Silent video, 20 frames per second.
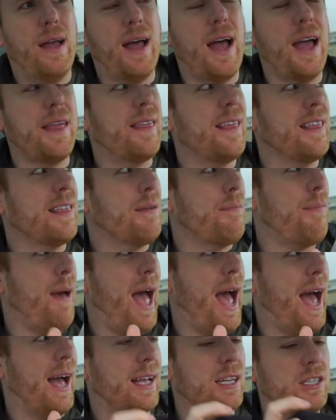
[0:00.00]
I think the
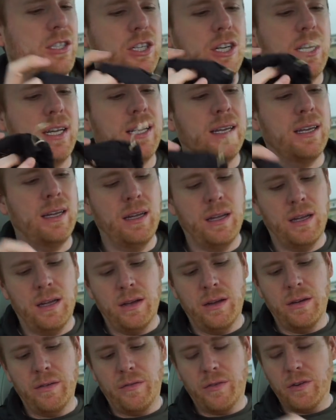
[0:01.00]
packaging
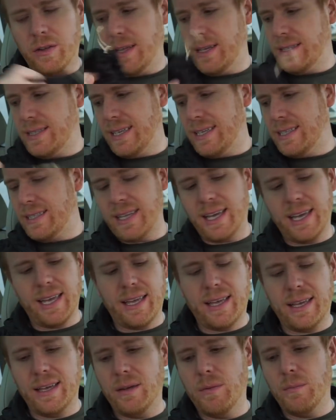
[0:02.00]
for this is like
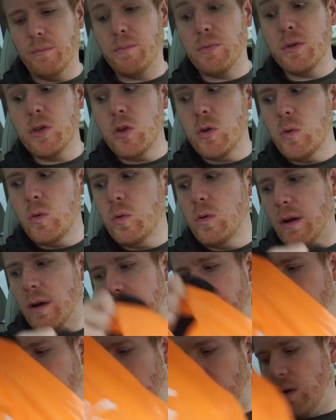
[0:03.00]

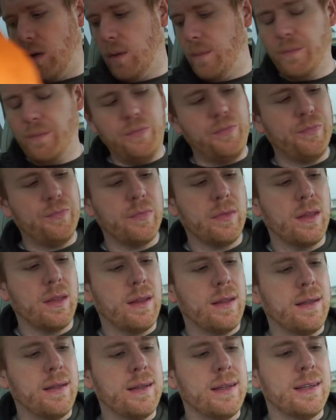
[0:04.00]
beautiful.
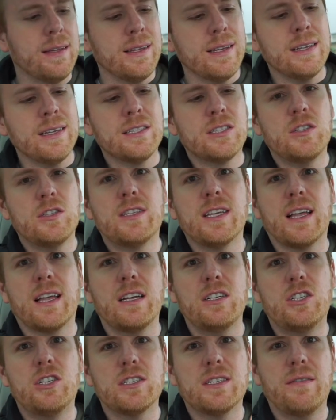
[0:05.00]
So it's
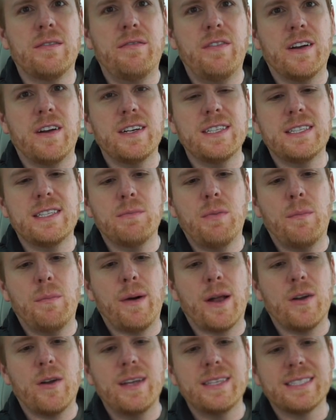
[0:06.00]
like just a very simple
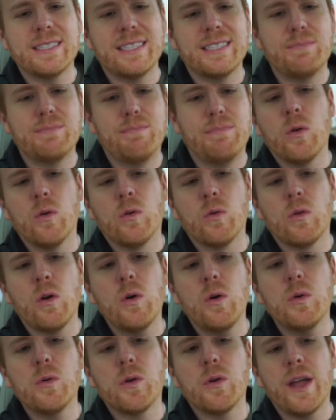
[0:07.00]
bottle. It has this
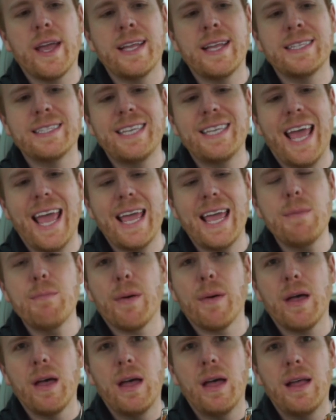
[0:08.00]
grosgrain tape
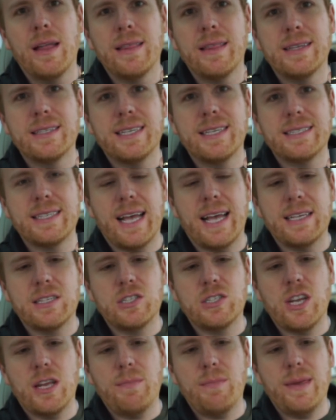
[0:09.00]
that says
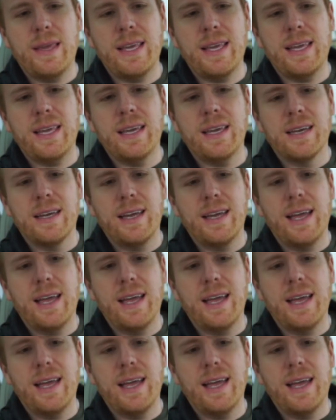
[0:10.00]
SJP.